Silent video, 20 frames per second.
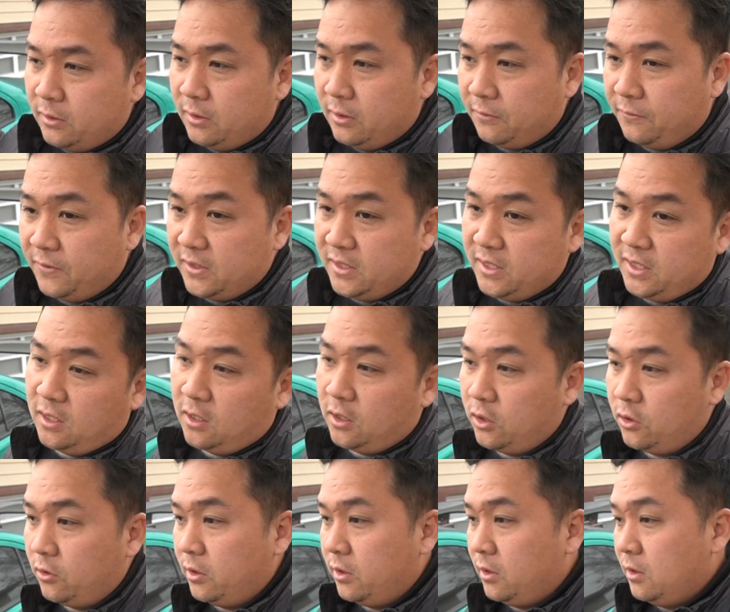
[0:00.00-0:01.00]
the
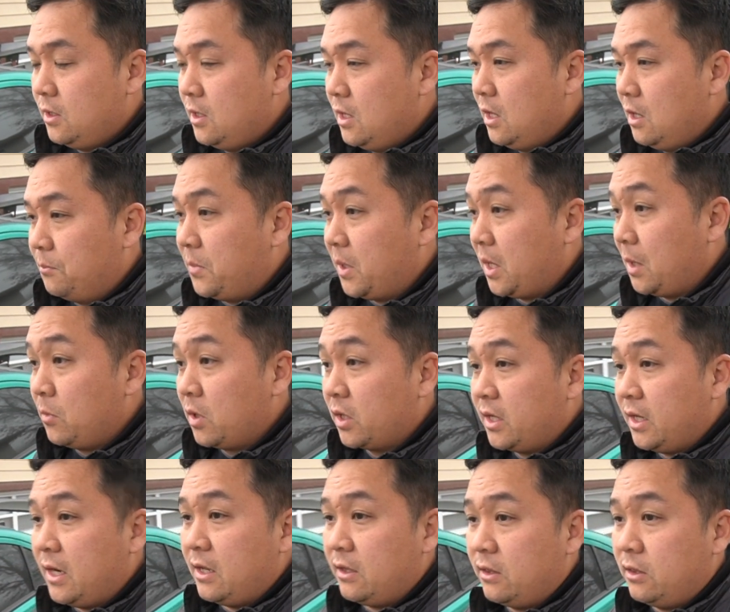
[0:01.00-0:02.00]
1500, but I'm
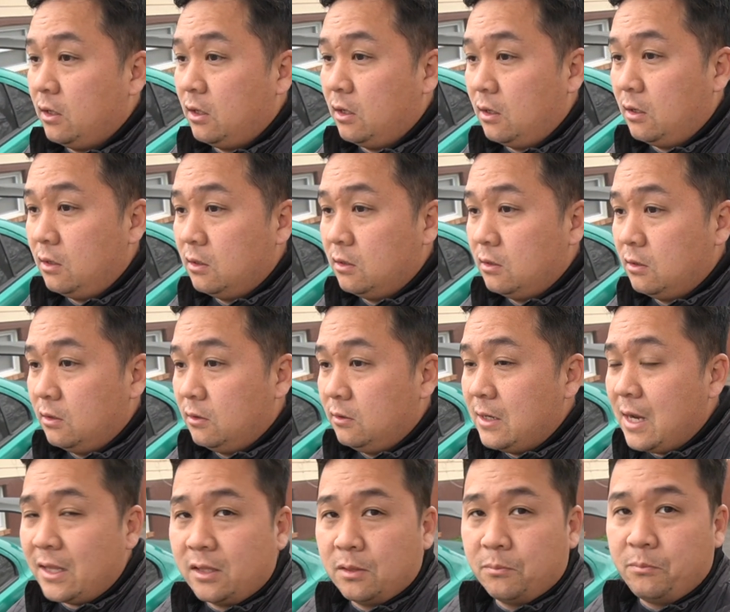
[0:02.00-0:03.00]
looking at the,
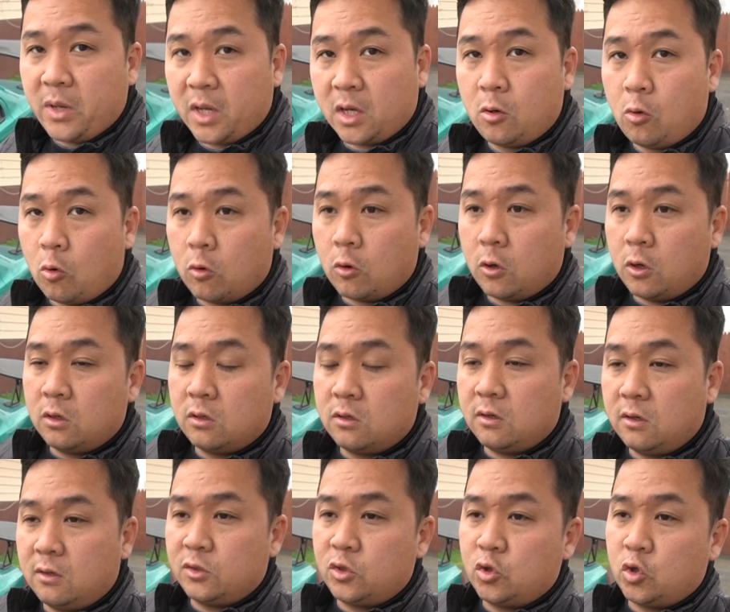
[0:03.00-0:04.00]
not the Bighorn
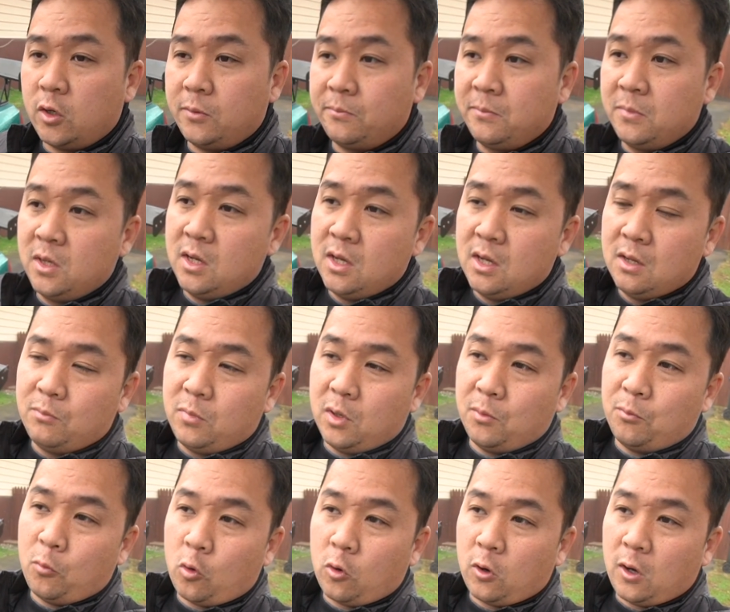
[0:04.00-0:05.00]
trim,
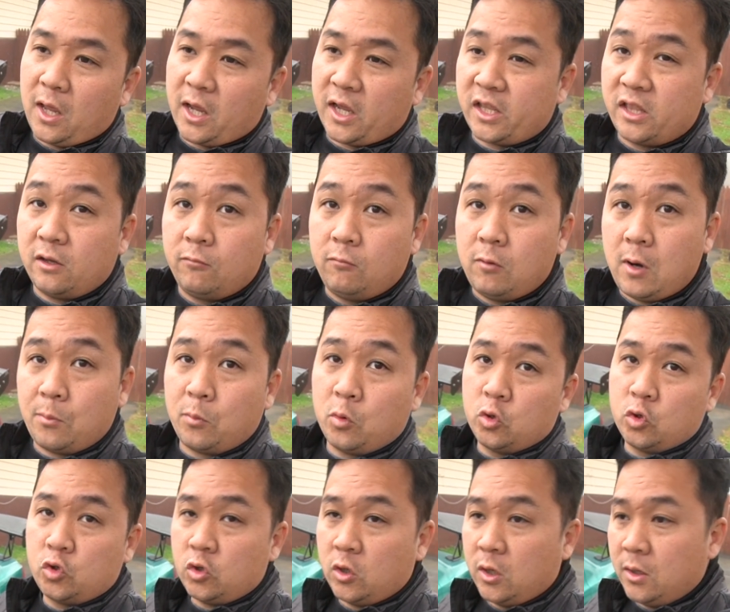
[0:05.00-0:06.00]
but more like the
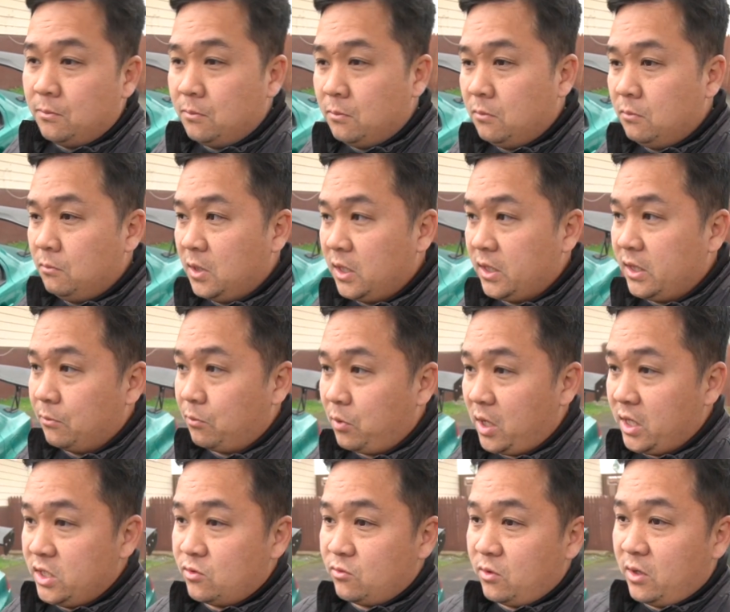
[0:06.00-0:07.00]
Rebel trim. But the
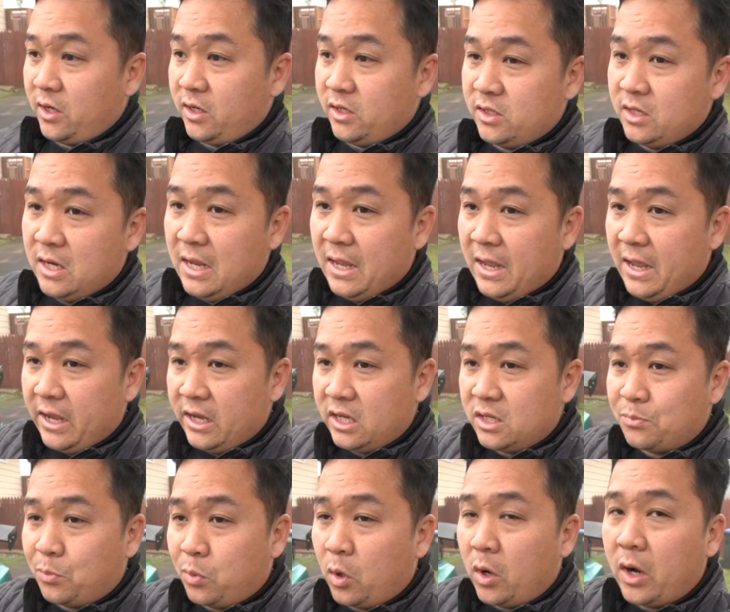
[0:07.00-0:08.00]
price range
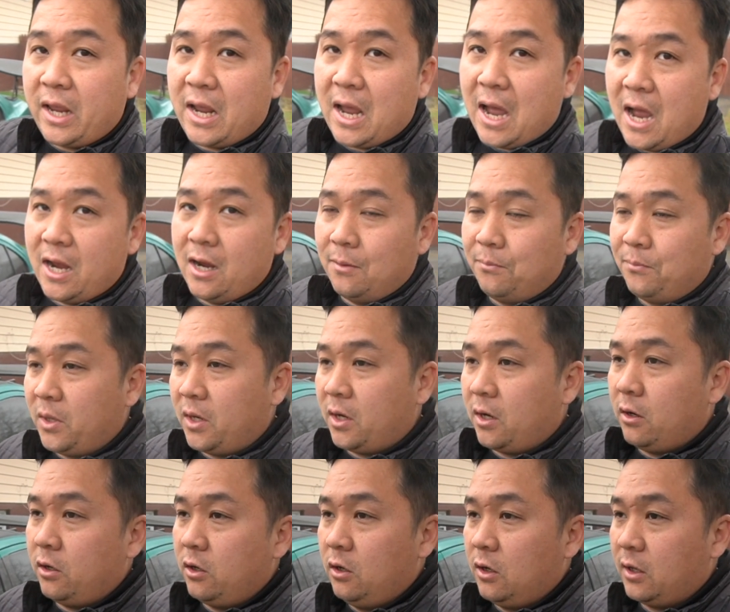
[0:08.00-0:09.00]
is pretty high up
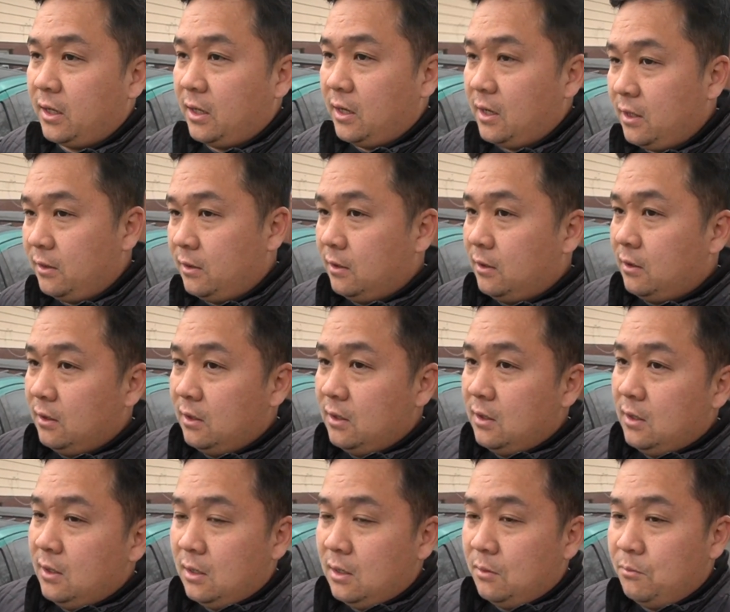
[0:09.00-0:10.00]
there. You're looking at the
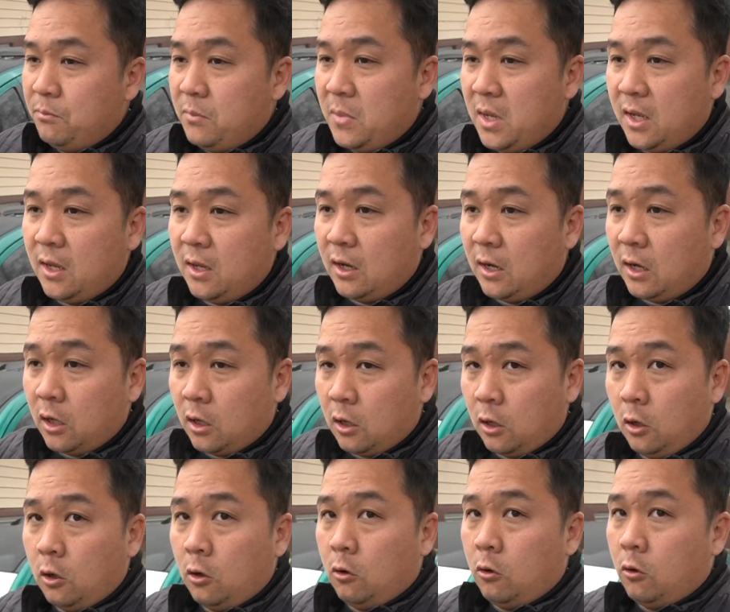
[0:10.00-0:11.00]
mid
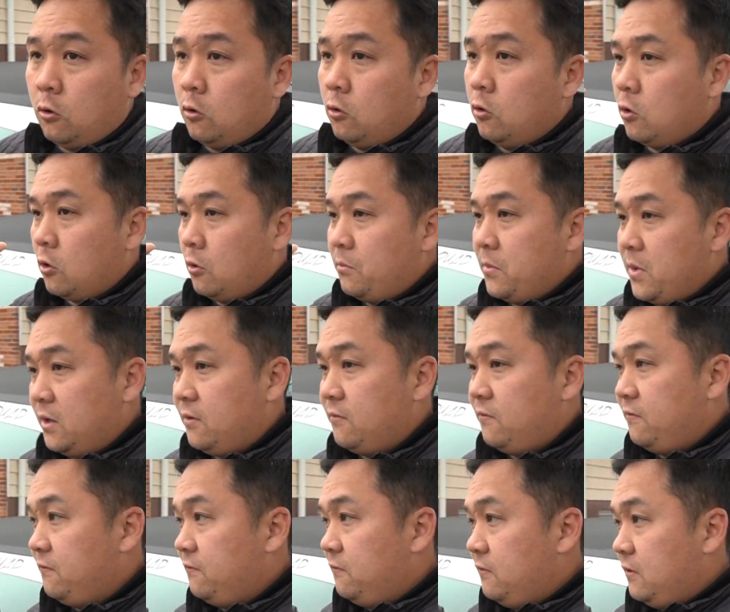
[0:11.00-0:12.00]
low or mid
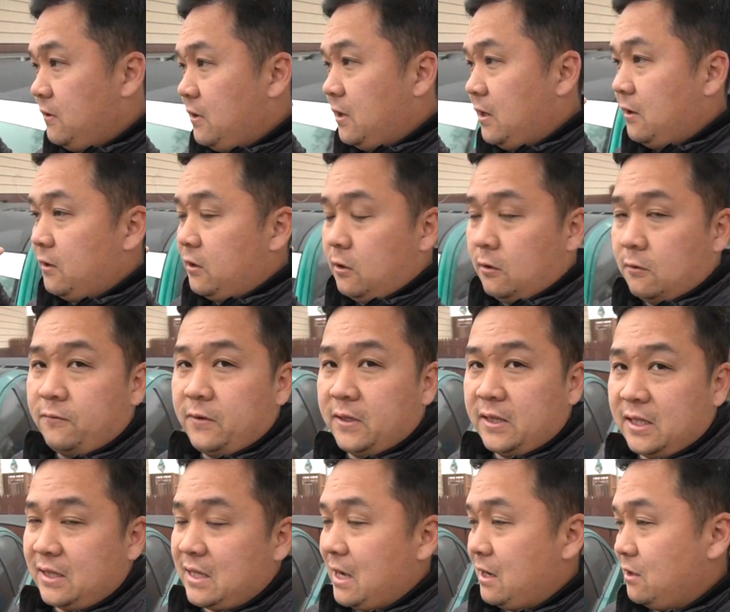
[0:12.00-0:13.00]
you know,
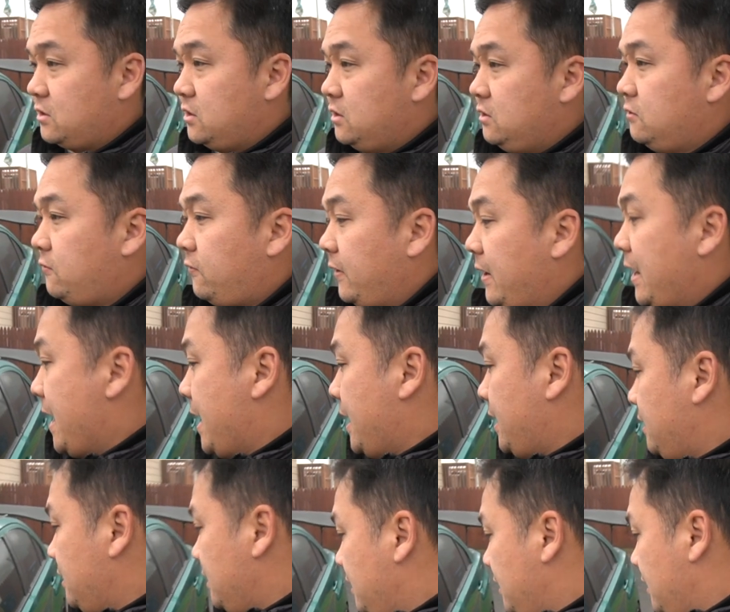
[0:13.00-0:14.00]
50,000s for that.